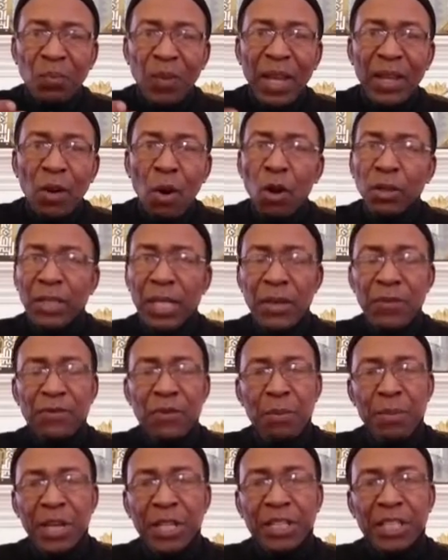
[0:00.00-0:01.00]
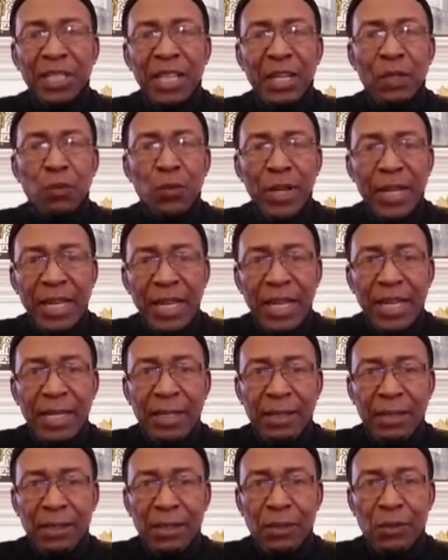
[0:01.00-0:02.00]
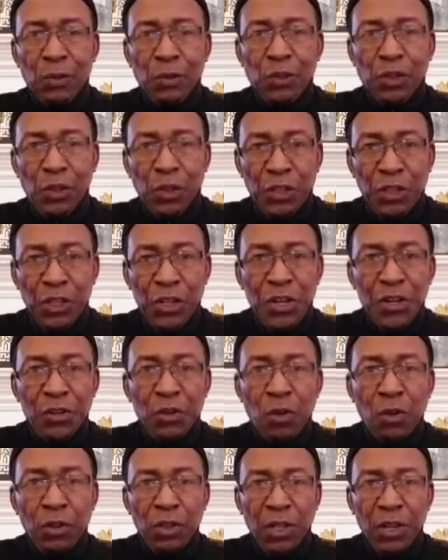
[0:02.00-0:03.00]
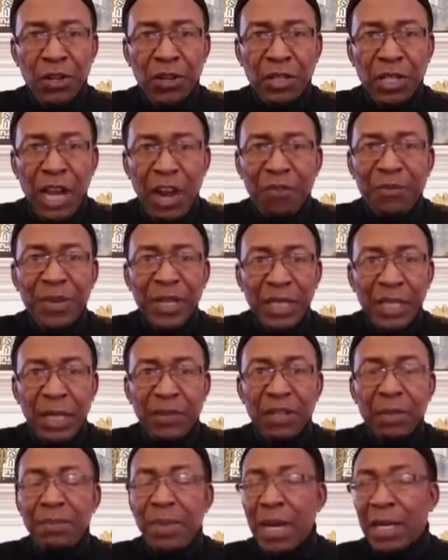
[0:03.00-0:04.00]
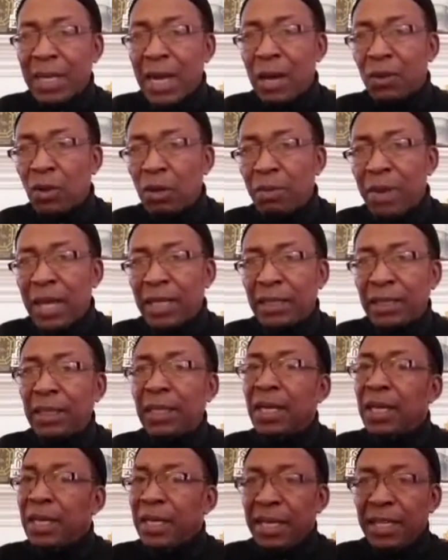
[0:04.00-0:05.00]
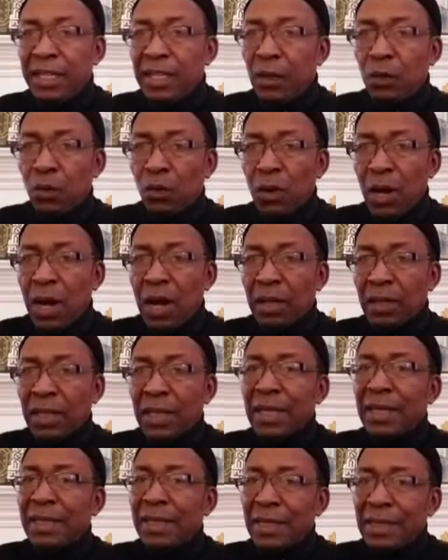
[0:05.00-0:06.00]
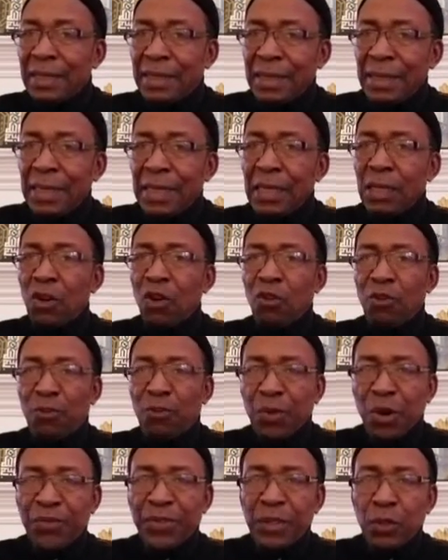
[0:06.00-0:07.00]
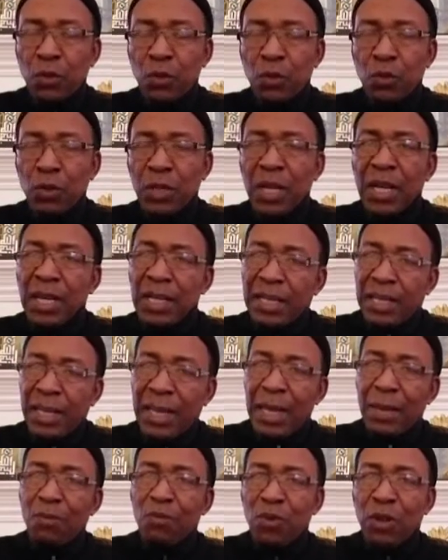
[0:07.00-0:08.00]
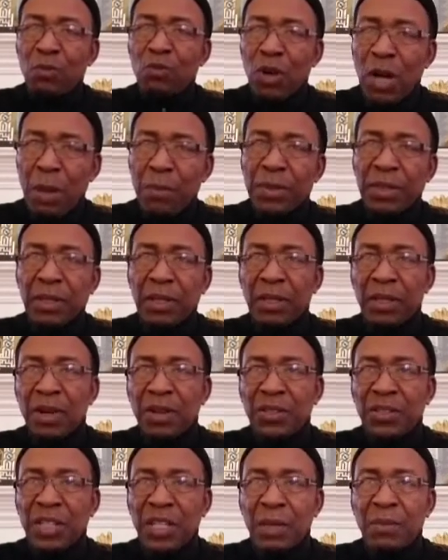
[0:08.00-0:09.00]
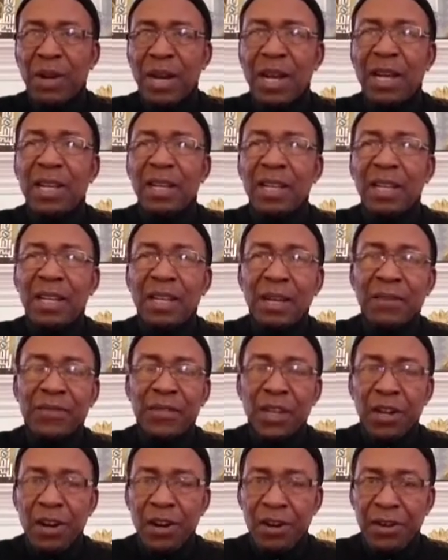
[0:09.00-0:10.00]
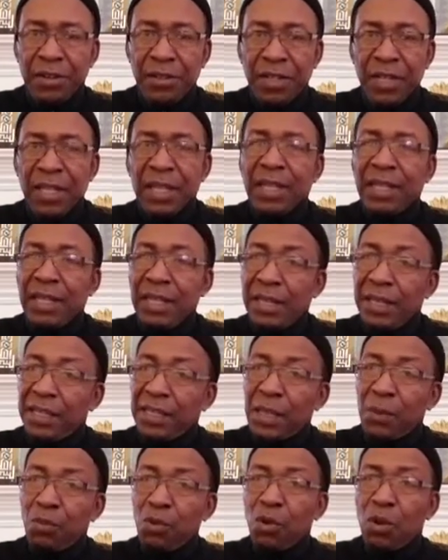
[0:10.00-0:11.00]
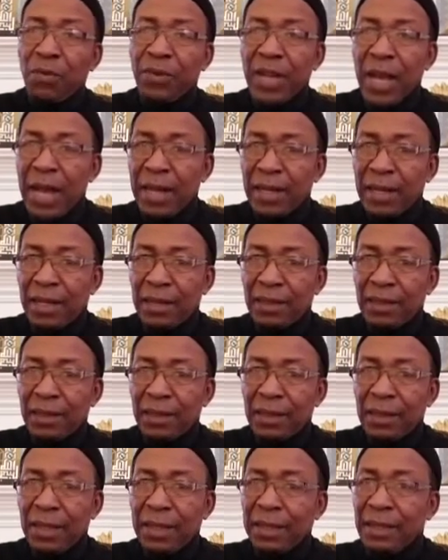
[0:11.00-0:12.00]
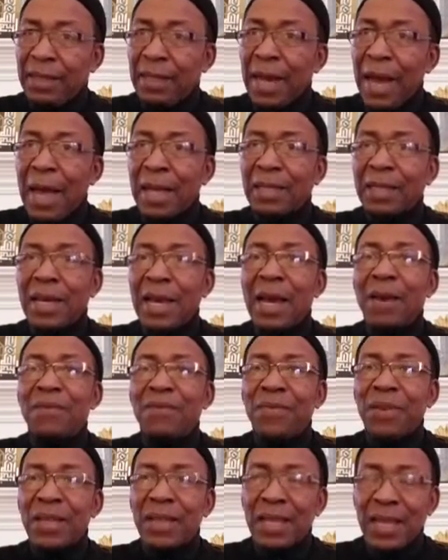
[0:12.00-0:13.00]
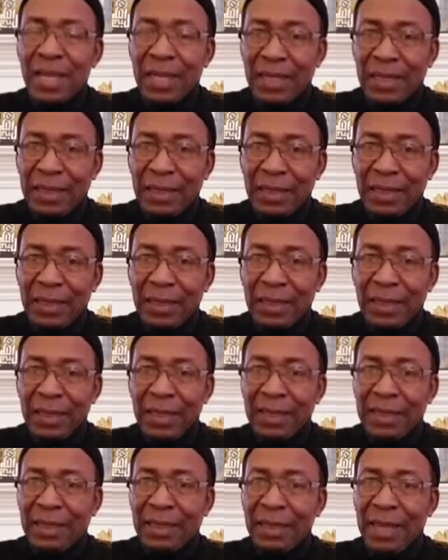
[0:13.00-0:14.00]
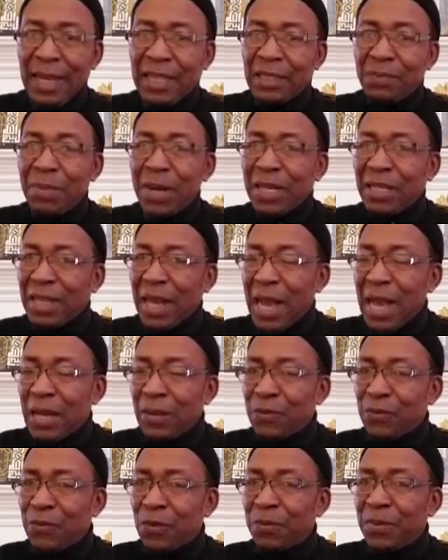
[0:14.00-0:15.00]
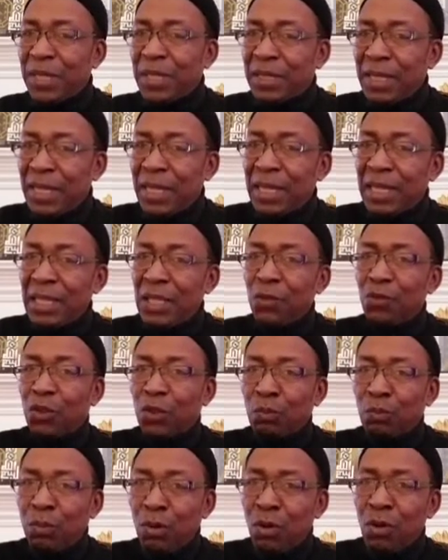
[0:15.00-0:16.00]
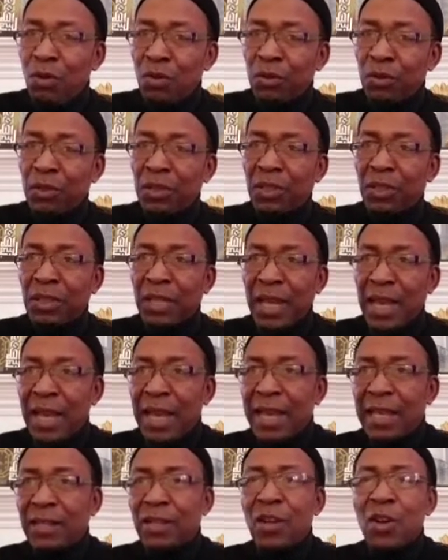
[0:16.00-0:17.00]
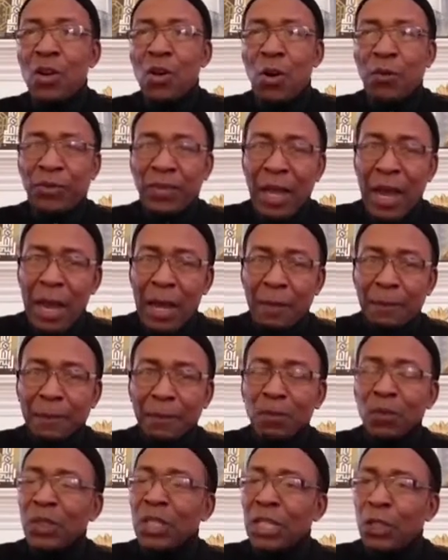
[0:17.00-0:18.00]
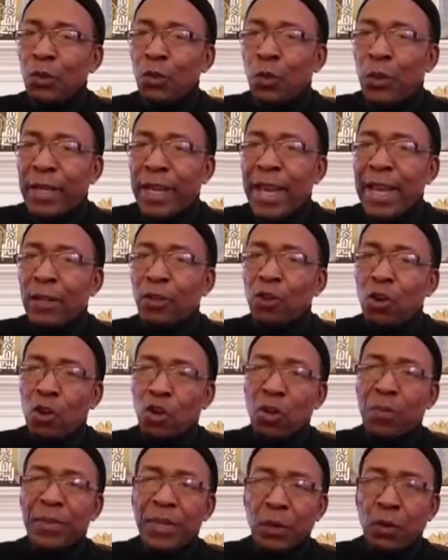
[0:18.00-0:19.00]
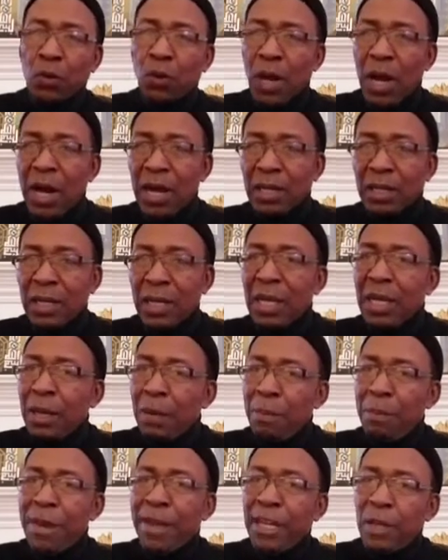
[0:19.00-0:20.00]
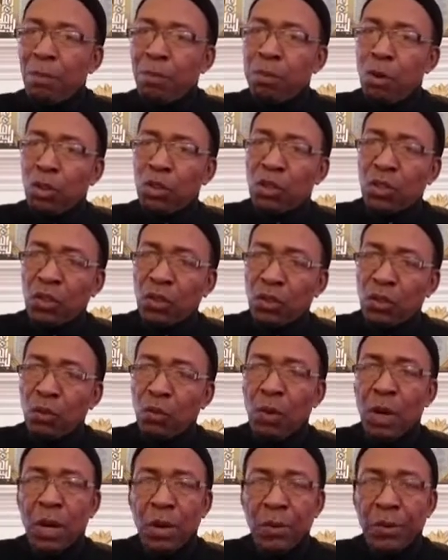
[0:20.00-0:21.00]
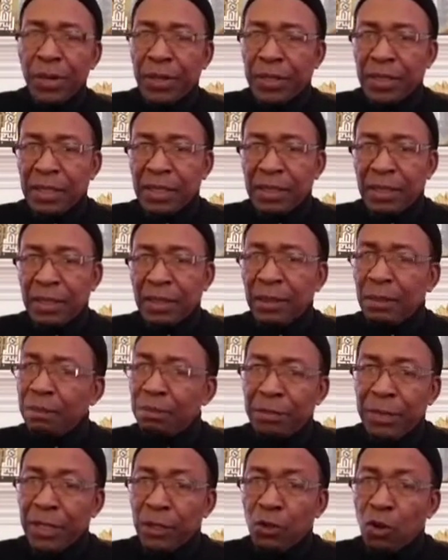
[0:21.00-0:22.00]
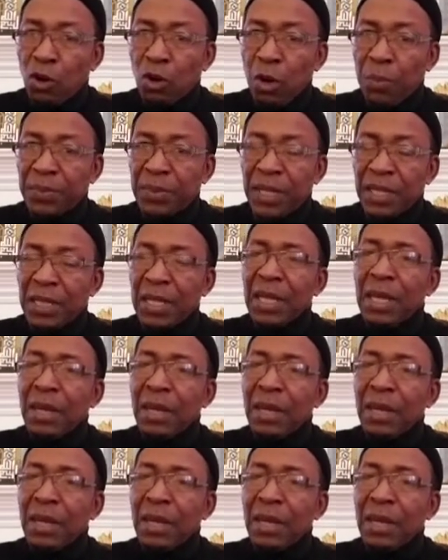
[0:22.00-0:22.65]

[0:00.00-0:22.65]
And all the information that we need to sojourn on earth have been given by God Almighty in the Quran. The seal of prophethood came when Muhammad sallallahu alaihi wasallam left the earth. It is a book of guidance. It guides everything. It takes mankind from the day he was born till the end of time. You can't corrupt the Quran. Many books were written, being corrupted.